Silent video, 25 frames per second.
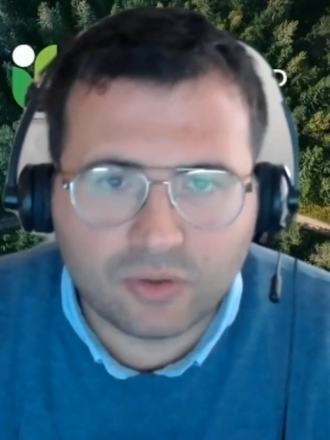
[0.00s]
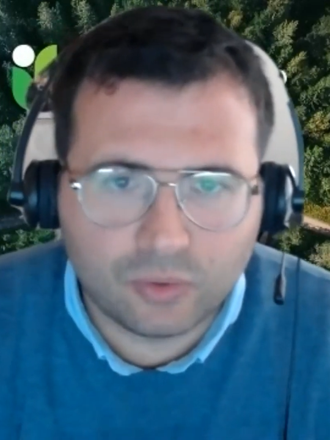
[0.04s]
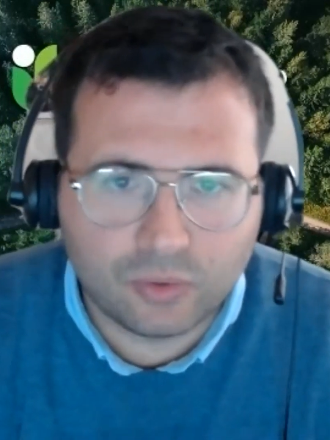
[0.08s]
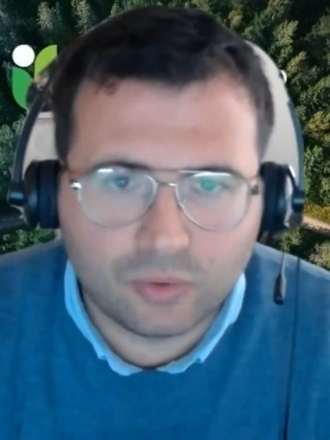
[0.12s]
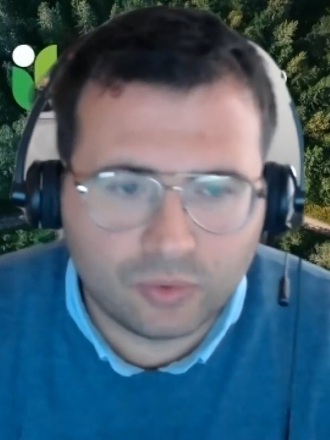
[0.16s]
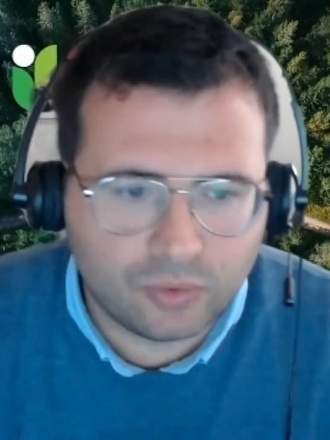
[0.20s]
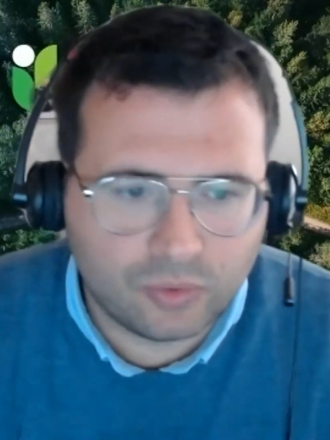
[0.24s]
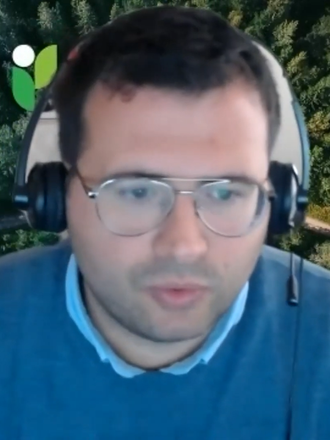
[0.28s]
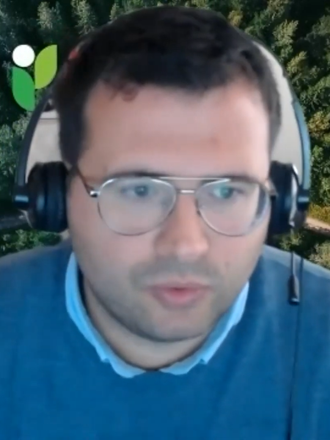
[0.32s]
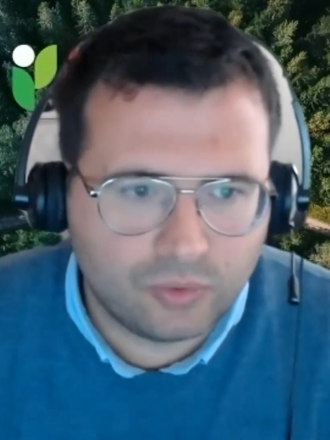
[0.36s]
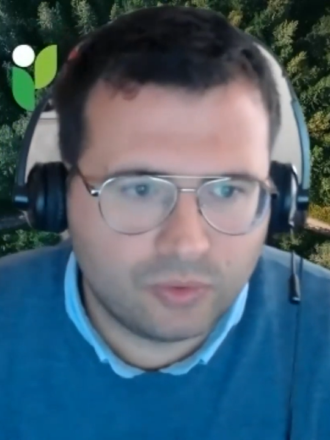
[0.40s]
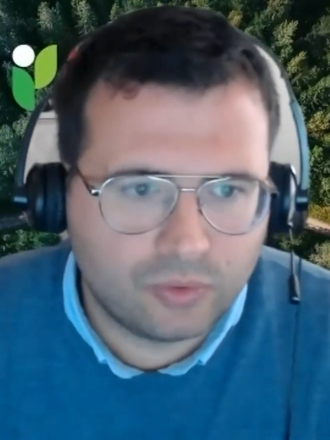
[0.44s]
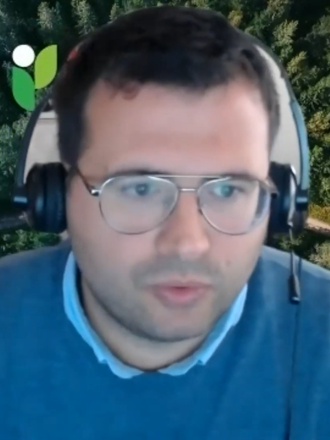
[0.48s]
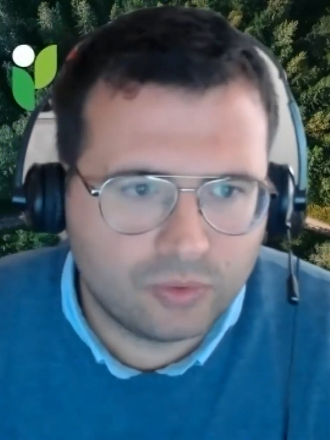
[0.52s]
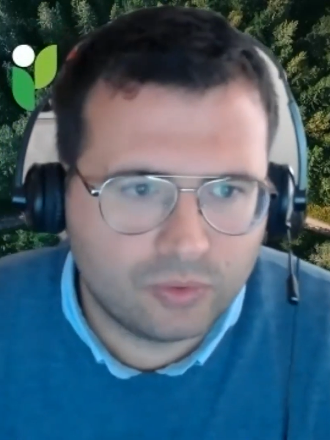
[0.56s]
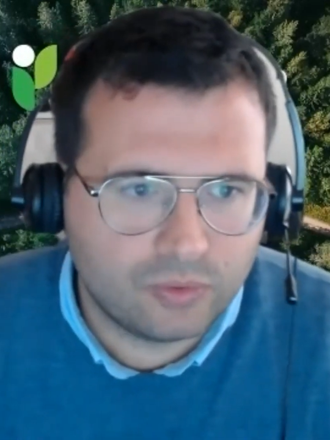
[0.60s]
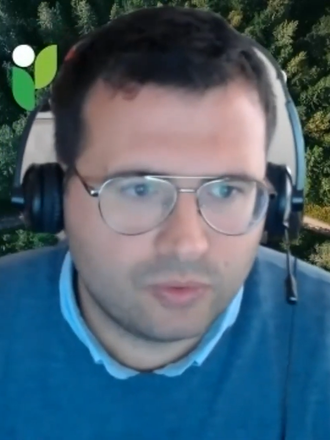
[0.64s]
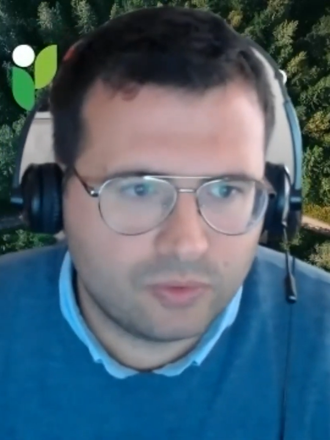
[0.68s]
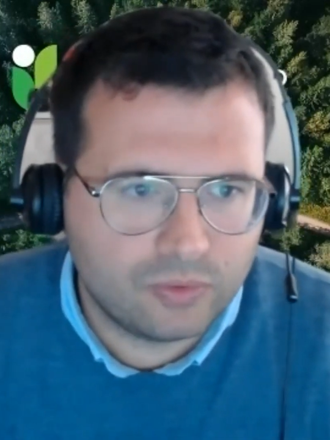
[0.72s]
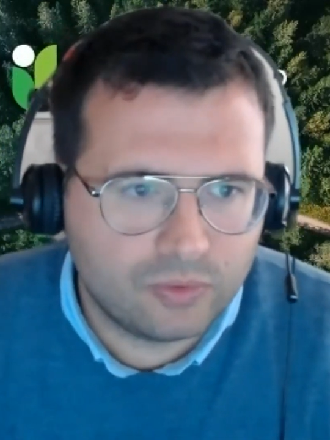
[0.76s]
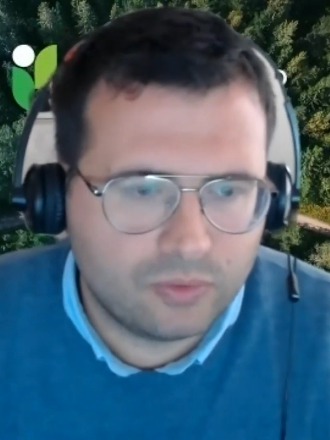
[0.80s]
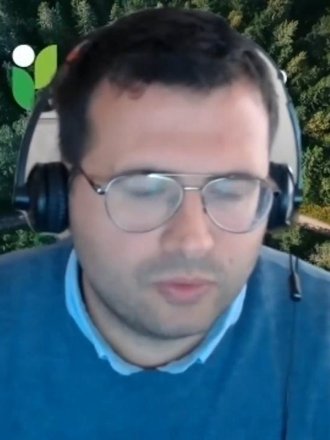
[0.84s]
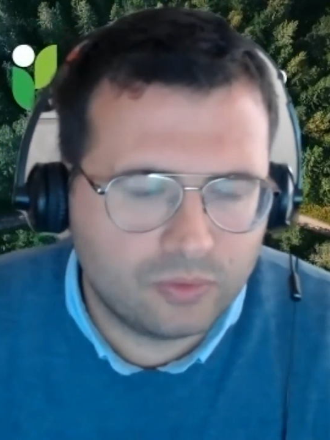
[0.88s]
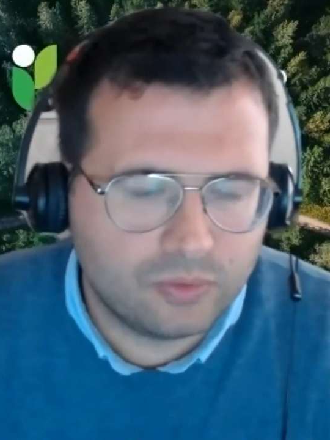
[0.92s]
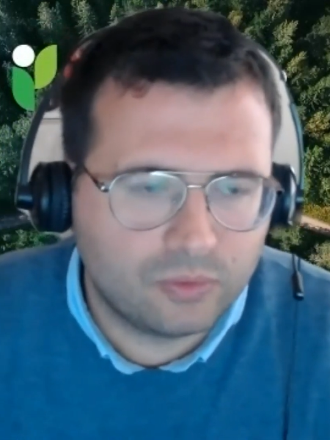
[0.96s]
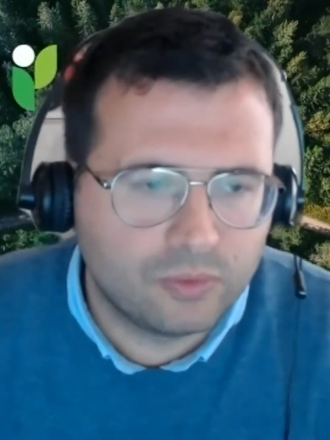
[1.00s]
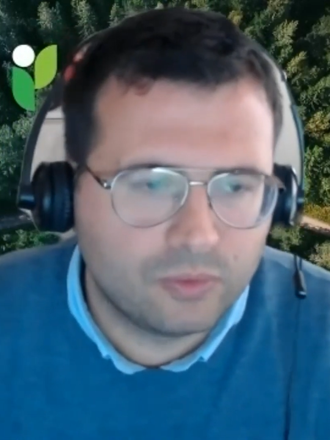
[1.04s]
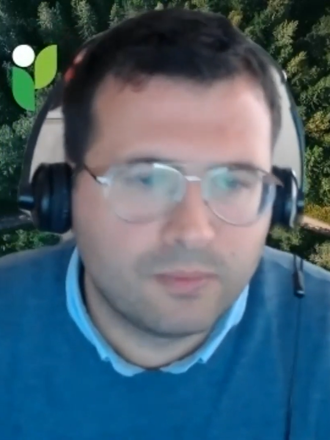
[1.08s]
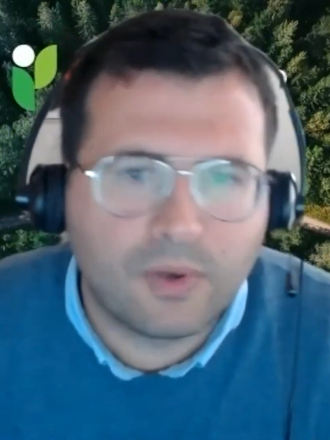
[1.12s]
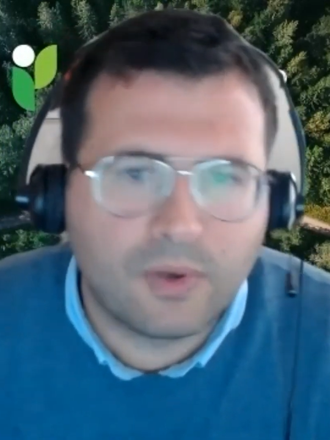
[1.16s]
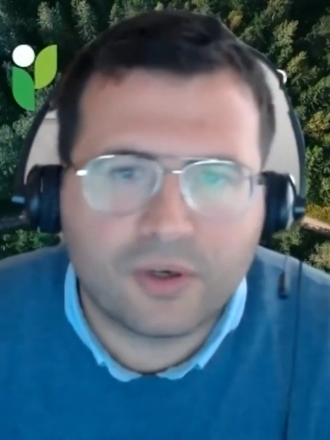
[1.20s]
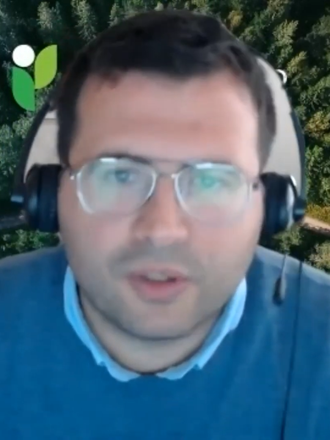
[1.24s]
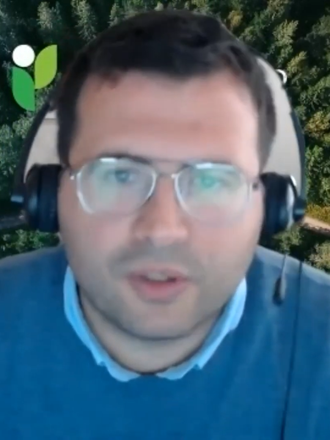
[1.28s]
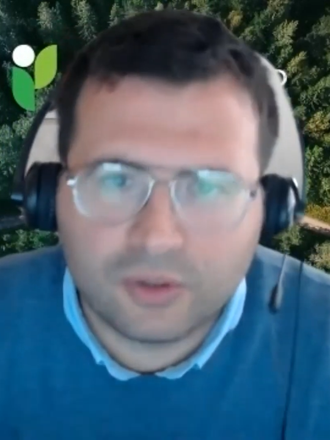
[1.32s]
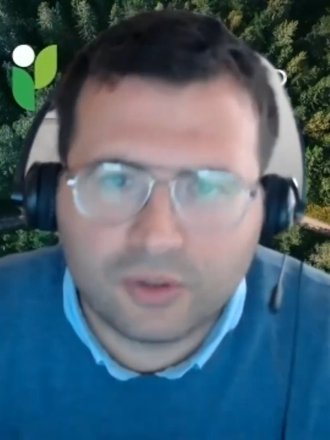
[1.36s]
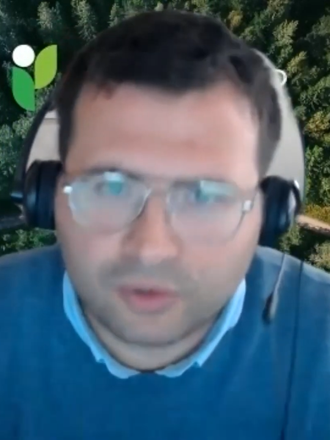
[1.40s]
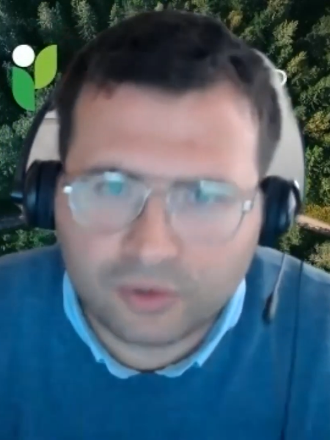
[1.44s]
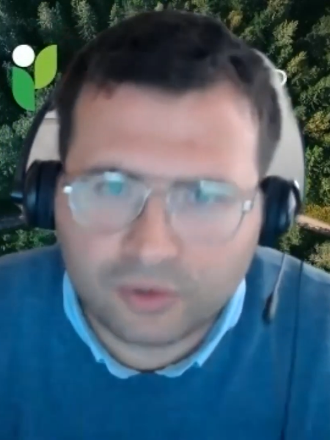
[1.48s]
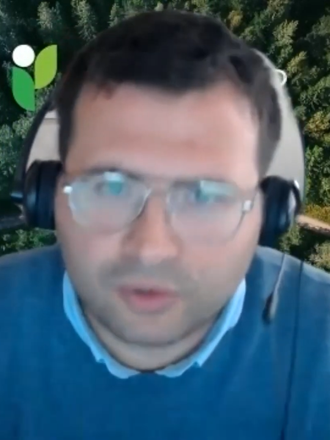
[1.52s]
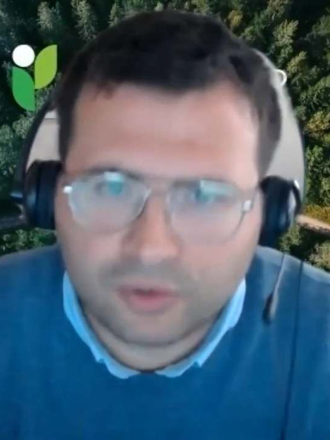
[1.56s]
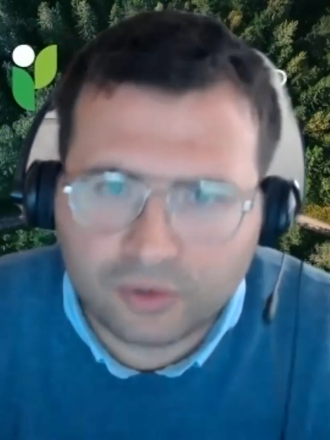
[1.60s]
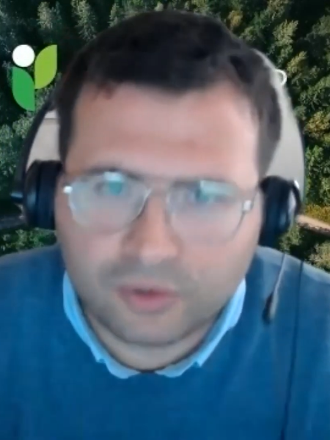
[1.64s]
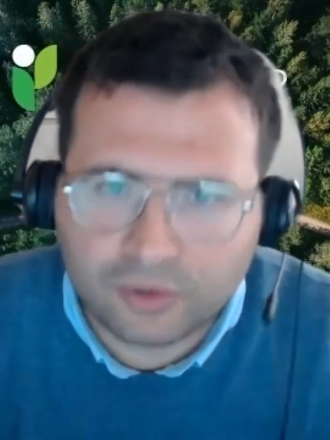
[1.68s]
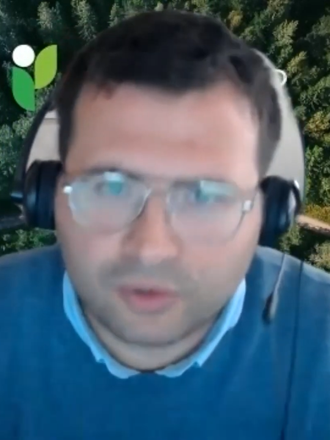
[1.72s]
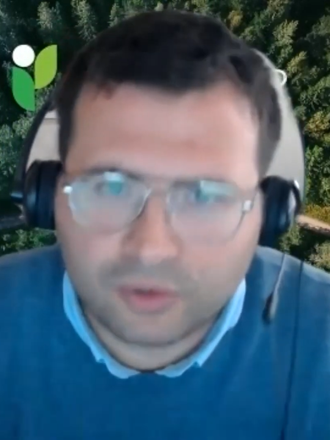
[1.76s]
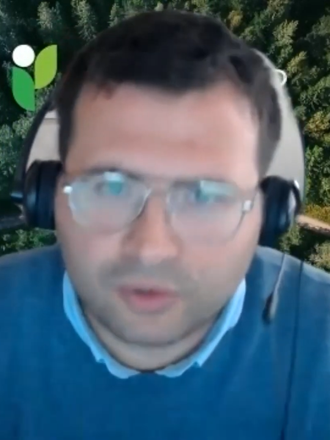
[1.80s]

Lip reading: to monitor